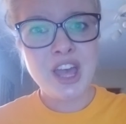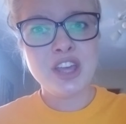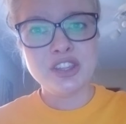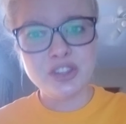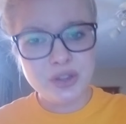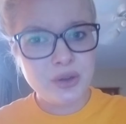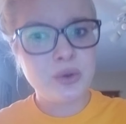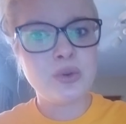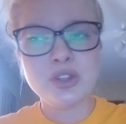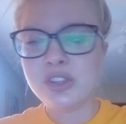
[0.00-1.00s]

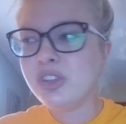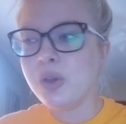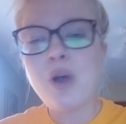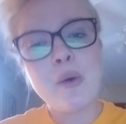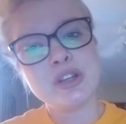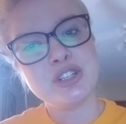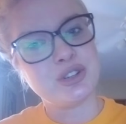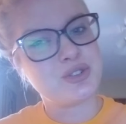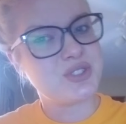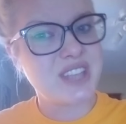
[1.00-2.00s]
You owe it to
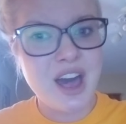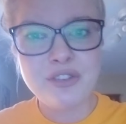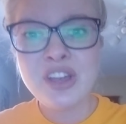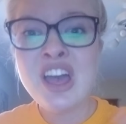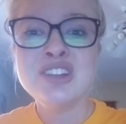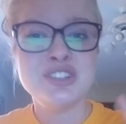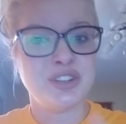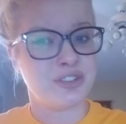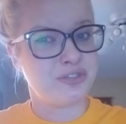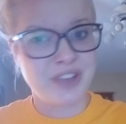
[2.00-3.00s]
yourself, to
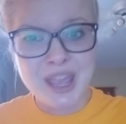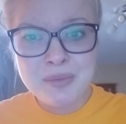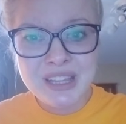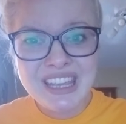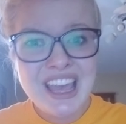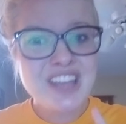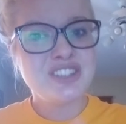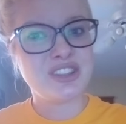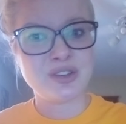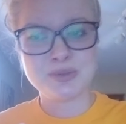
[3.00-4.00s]
your family,
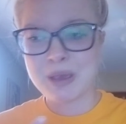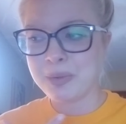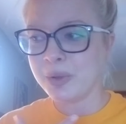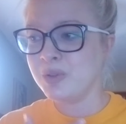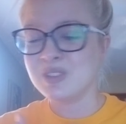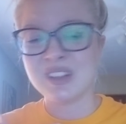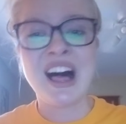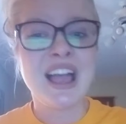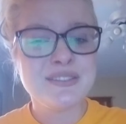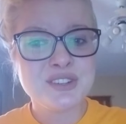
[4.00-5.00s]
to those people whose
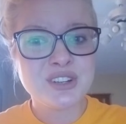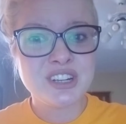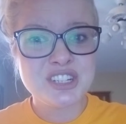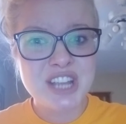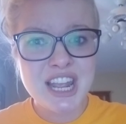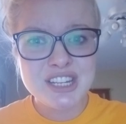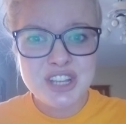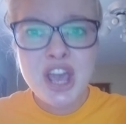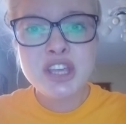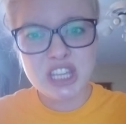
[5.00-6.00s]
lives you're going to change.
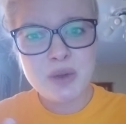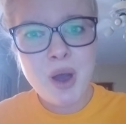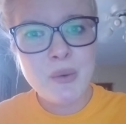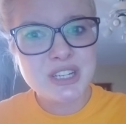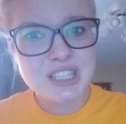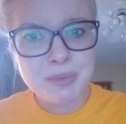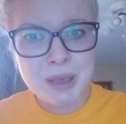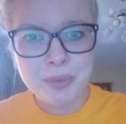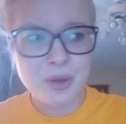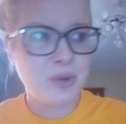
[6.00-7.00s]
You owe it to the
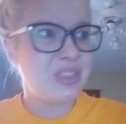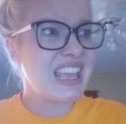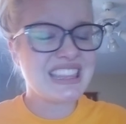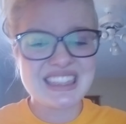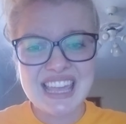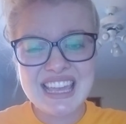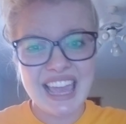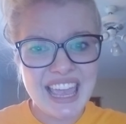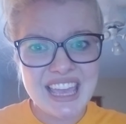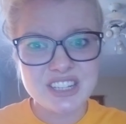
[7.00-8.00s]
people who think that they
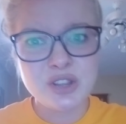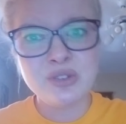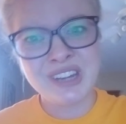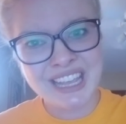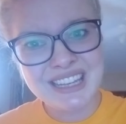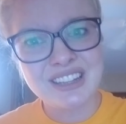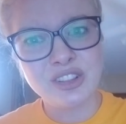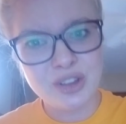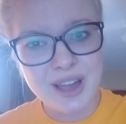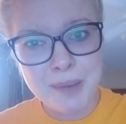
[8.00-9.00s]
can't, who need to
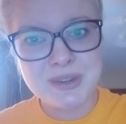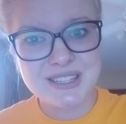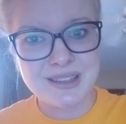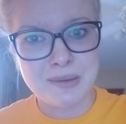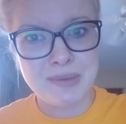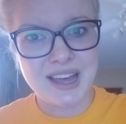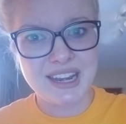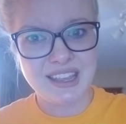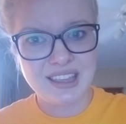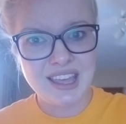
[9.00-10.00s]
look up to
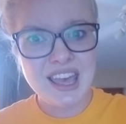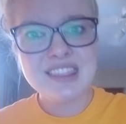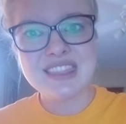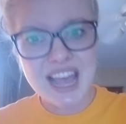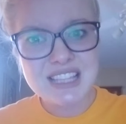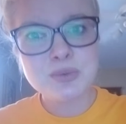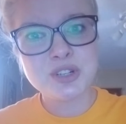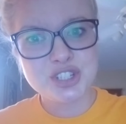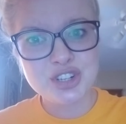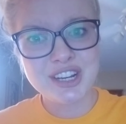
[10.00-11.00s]
somebody. That's
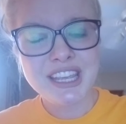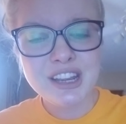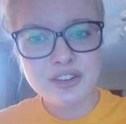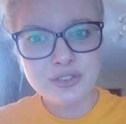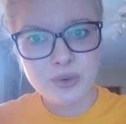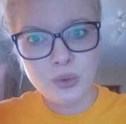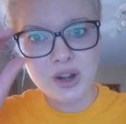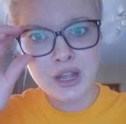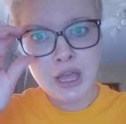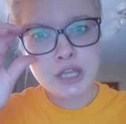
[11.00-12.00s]
what you're here for.
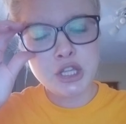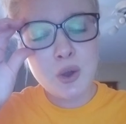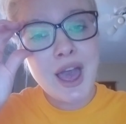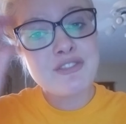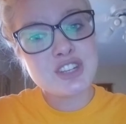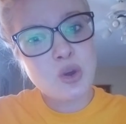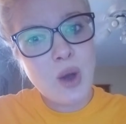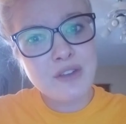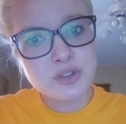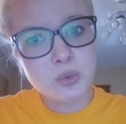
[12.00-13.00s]
You have to go
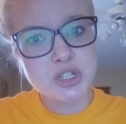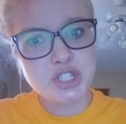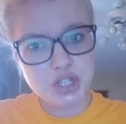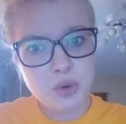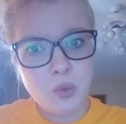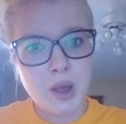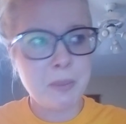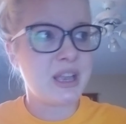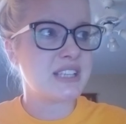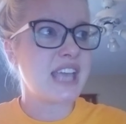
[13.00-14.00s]
after what you want,
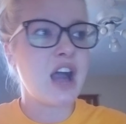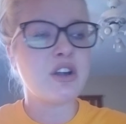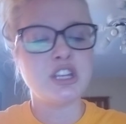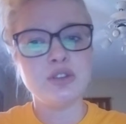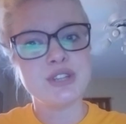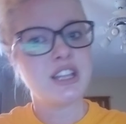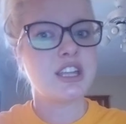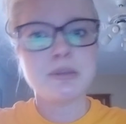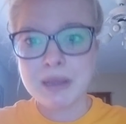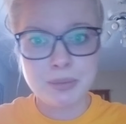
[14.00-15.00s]
because how can you tell
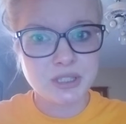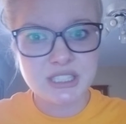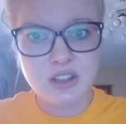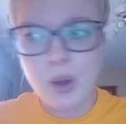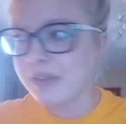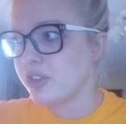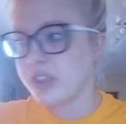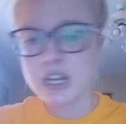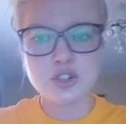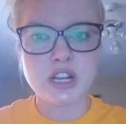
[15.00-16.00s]
other people to go after
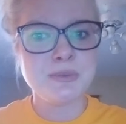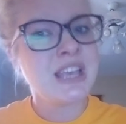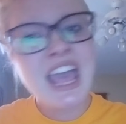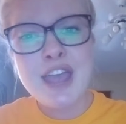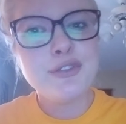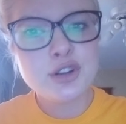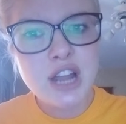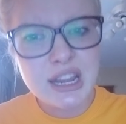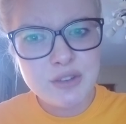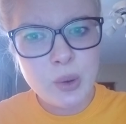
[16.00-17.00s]
their dreams if you're
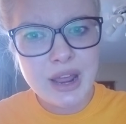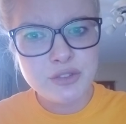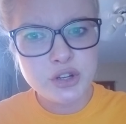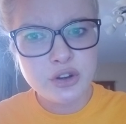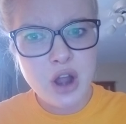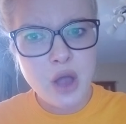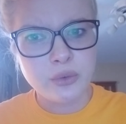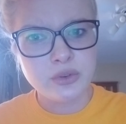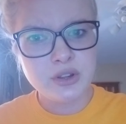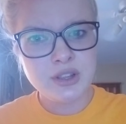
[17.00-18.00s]
not even going after your
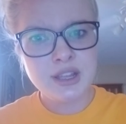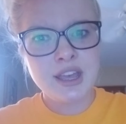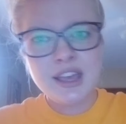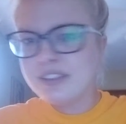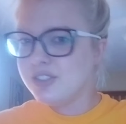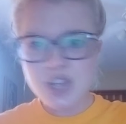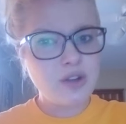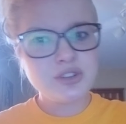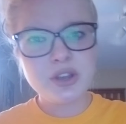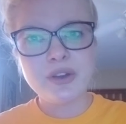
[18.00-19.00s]
own?
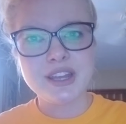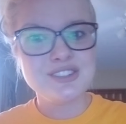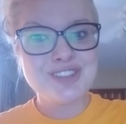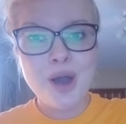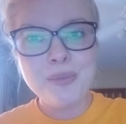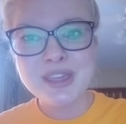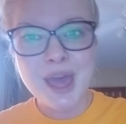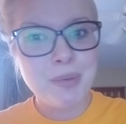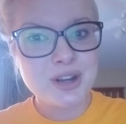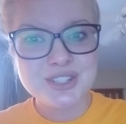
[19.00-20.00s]
Don't do it. Don't be
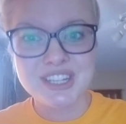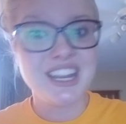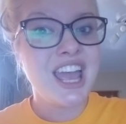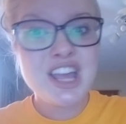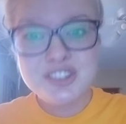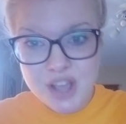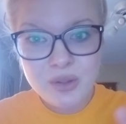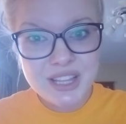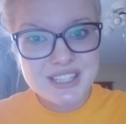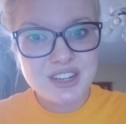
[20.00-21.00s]
that person.
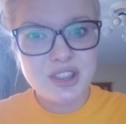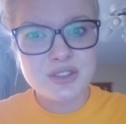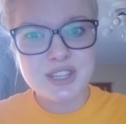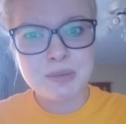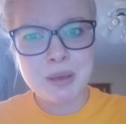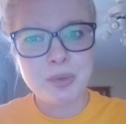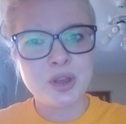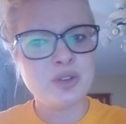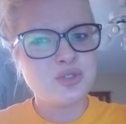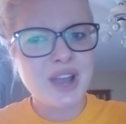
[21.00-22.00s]
Don't listen to those other people
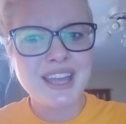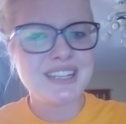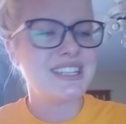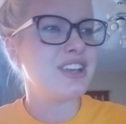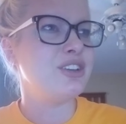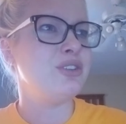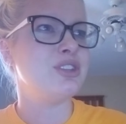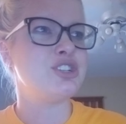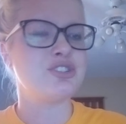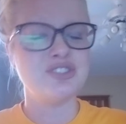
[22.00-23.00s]
who try to tell you
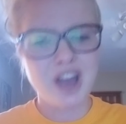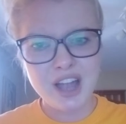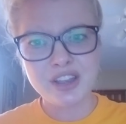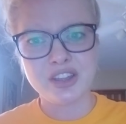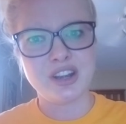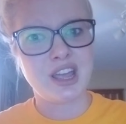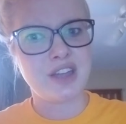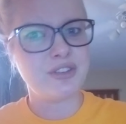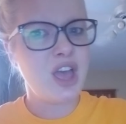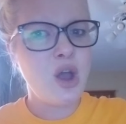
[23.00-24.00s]
that you're not good
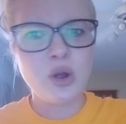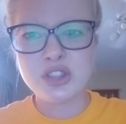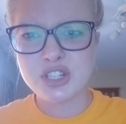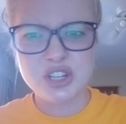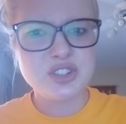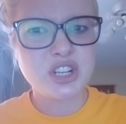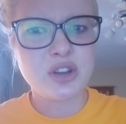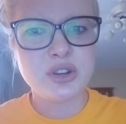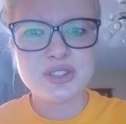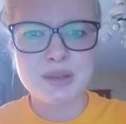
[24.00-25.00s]
enough, or that you should go
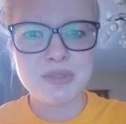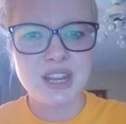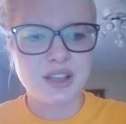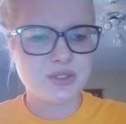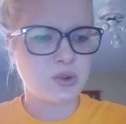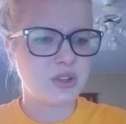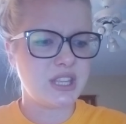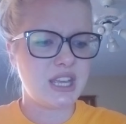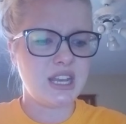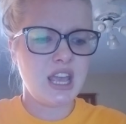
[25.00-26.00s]
do something else, or
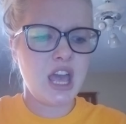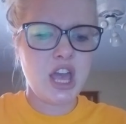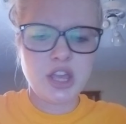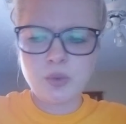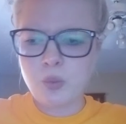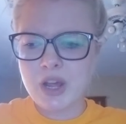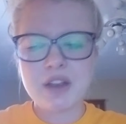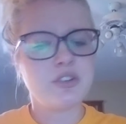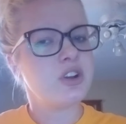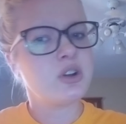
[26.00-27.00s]
that
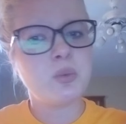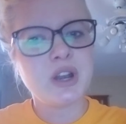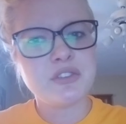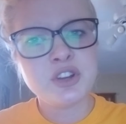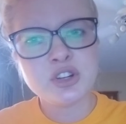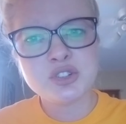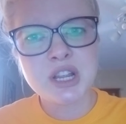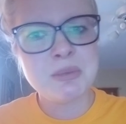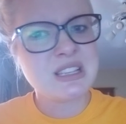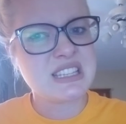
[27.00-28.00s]
whatever your
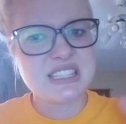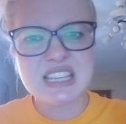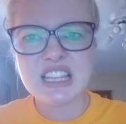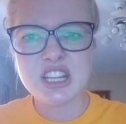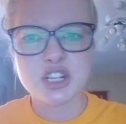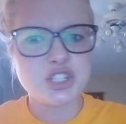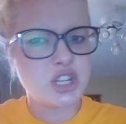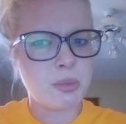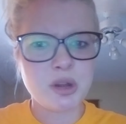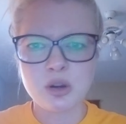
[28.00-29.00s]
dream is silly or
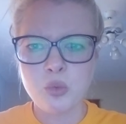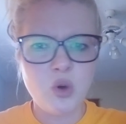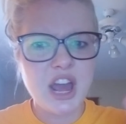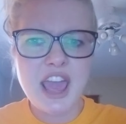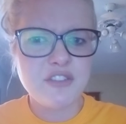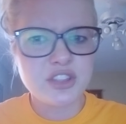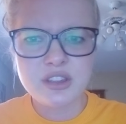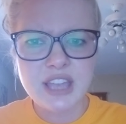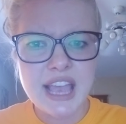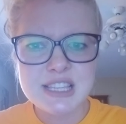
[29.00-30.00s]
stupid or whatever the
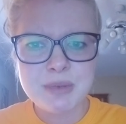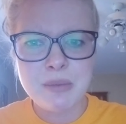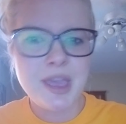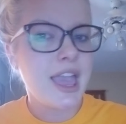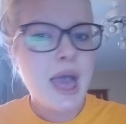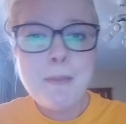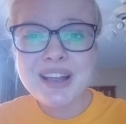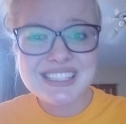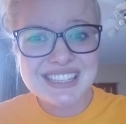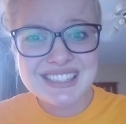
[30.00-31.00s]
case may be,
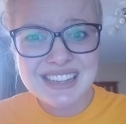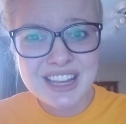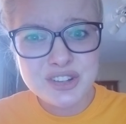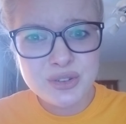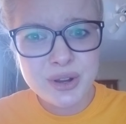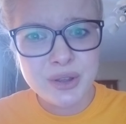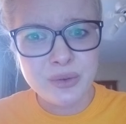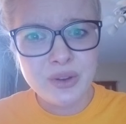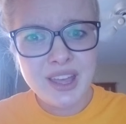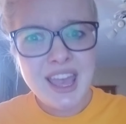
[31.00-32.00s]
because it's not
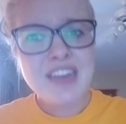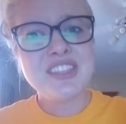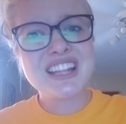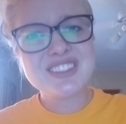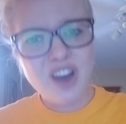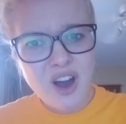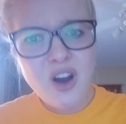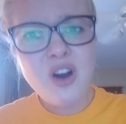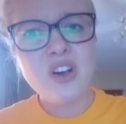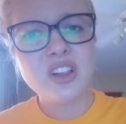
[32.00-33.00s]
true. That's
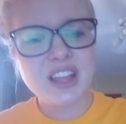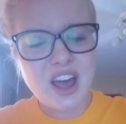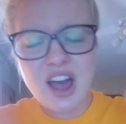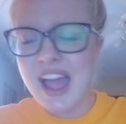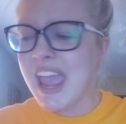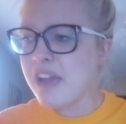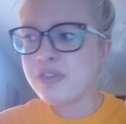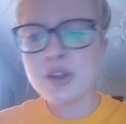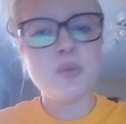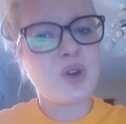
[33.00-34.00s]
all.
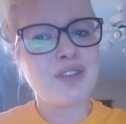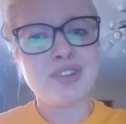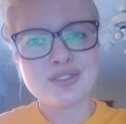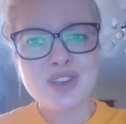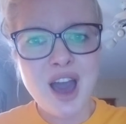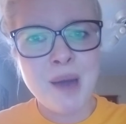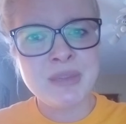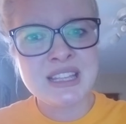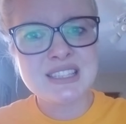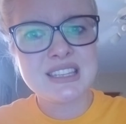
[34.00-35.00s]
Every one of those
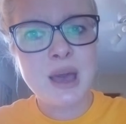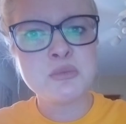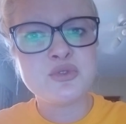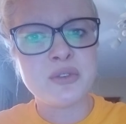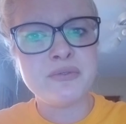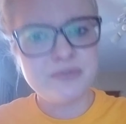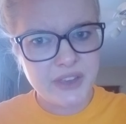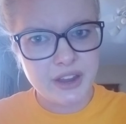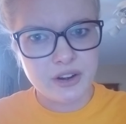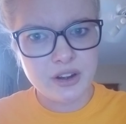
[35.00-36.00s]
comments comes from
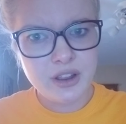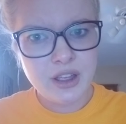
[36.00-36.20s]
fear.